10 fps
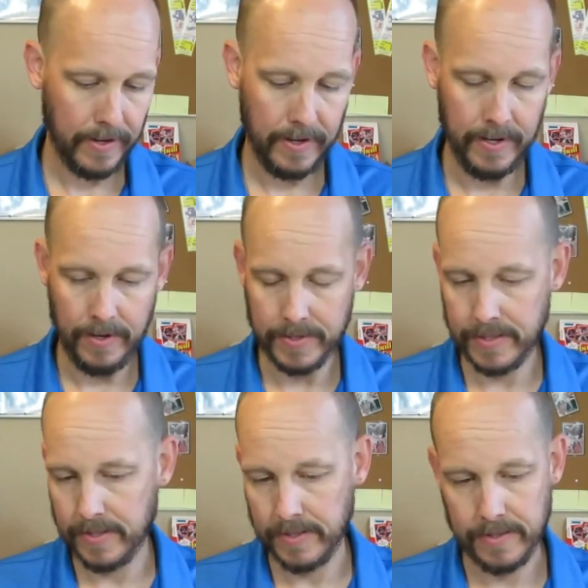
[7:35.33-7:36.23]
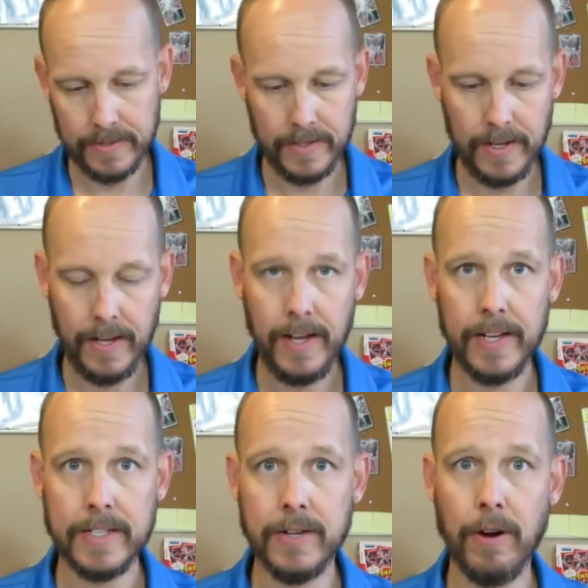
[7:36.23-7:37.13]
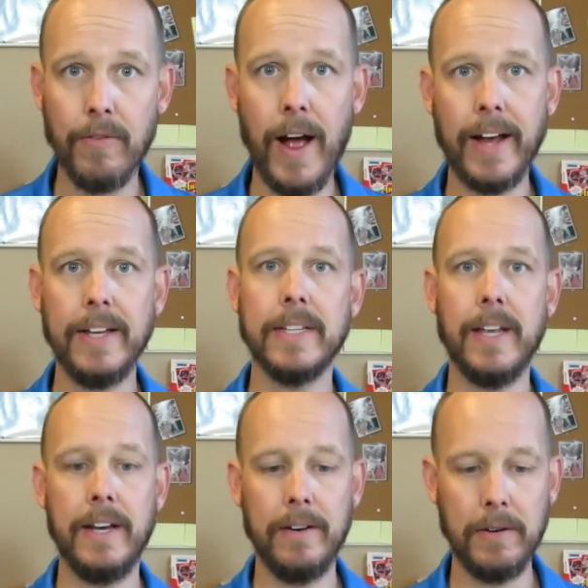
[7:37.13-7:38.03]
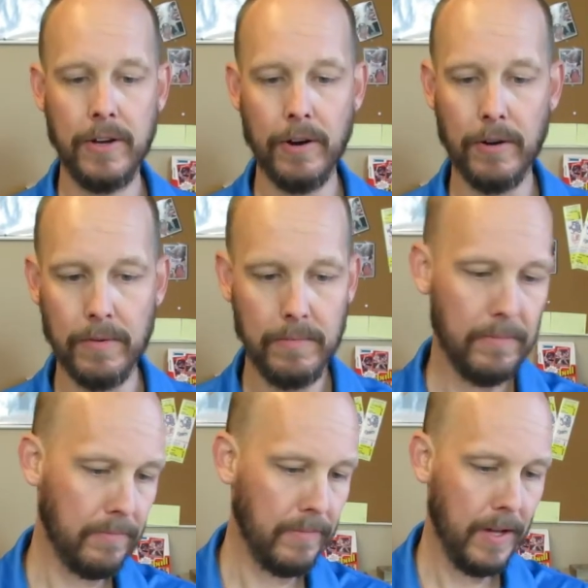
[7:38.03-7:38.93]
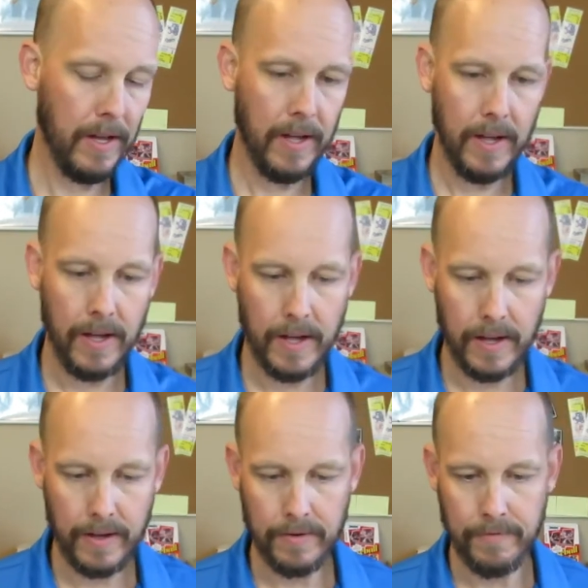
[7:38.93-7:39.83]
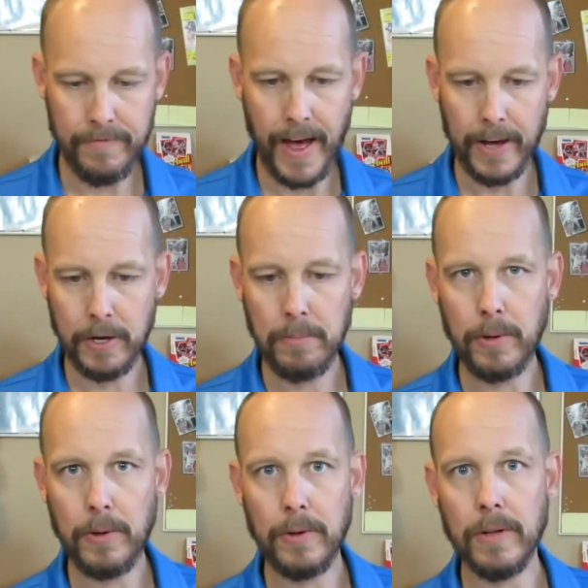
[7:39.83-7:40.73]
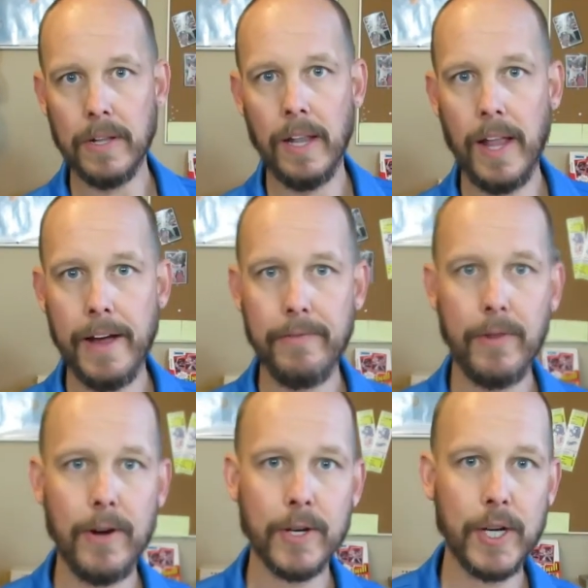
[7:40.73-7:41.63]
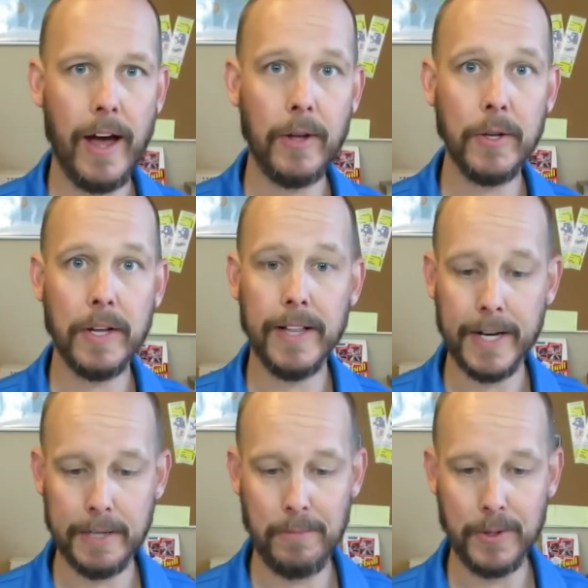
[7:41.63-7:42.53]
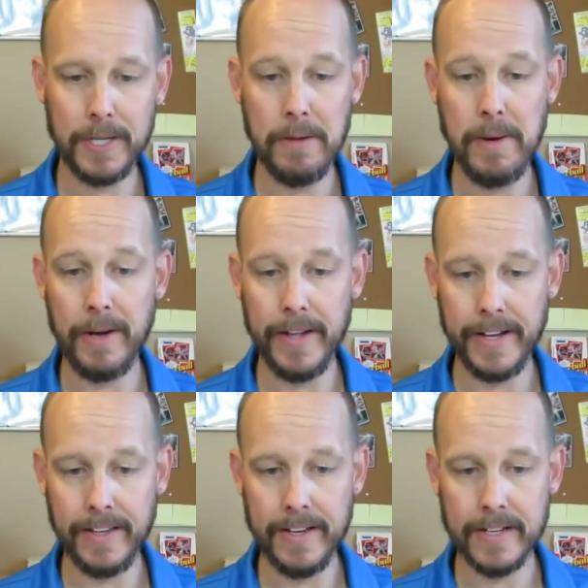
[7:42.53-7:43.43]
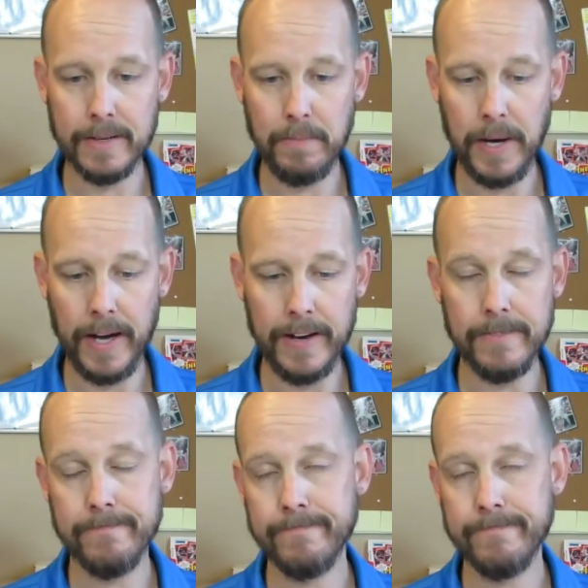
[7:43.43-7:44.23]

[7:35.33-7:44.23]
You know, it's nerve-wracking sending your valuable lifelong childhood collectibles in the mail like this, but